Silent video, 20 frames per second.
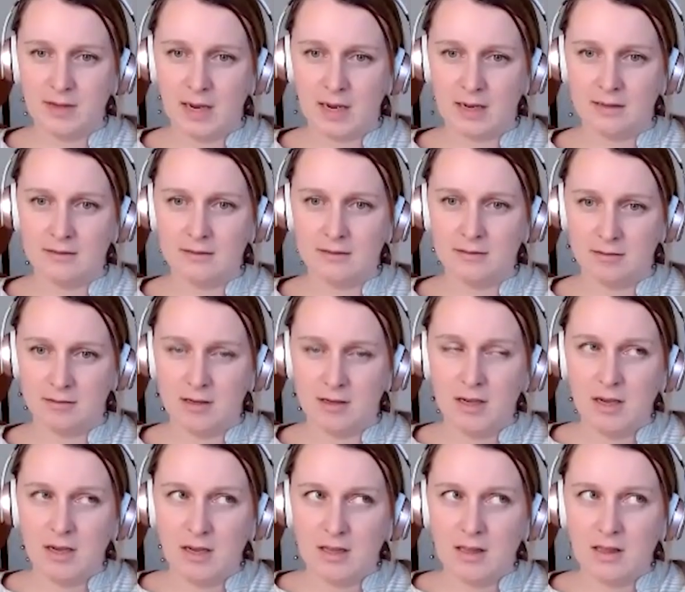Yeah.
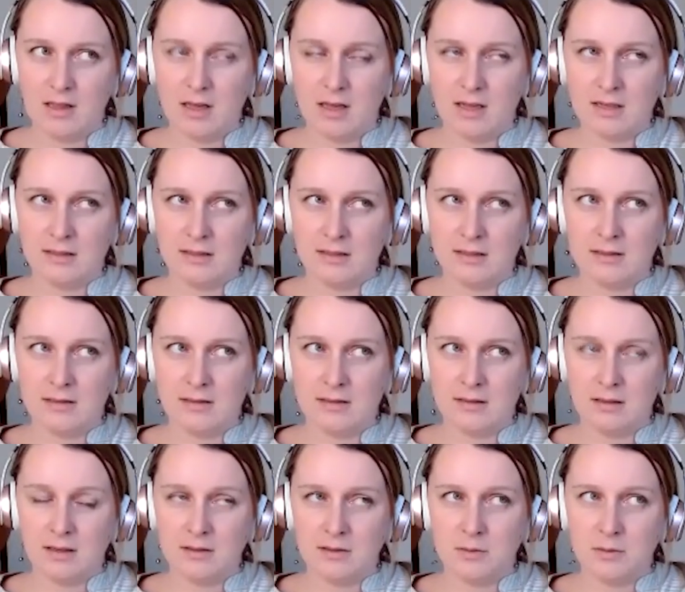No,
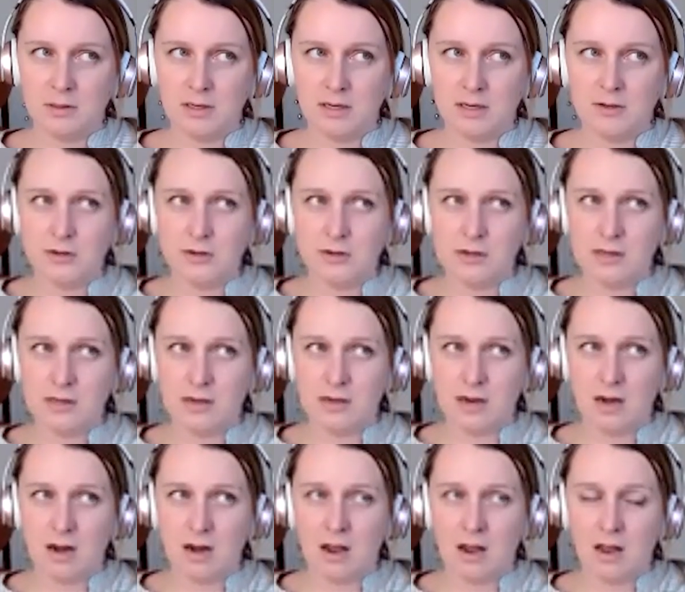that's really interesting.